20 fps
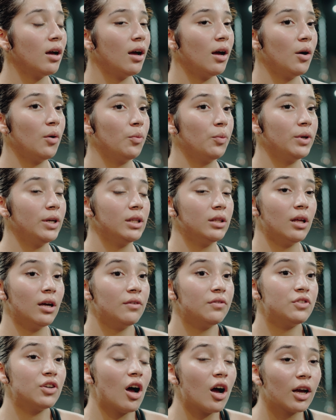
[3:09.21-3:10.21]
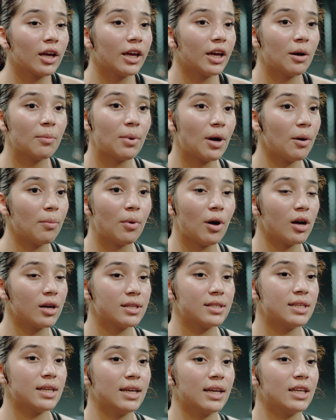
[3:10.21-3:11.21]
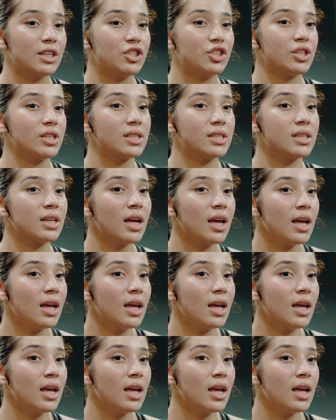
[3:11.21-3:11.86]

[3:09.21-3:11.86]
Uh, we love talking about boxing. It's just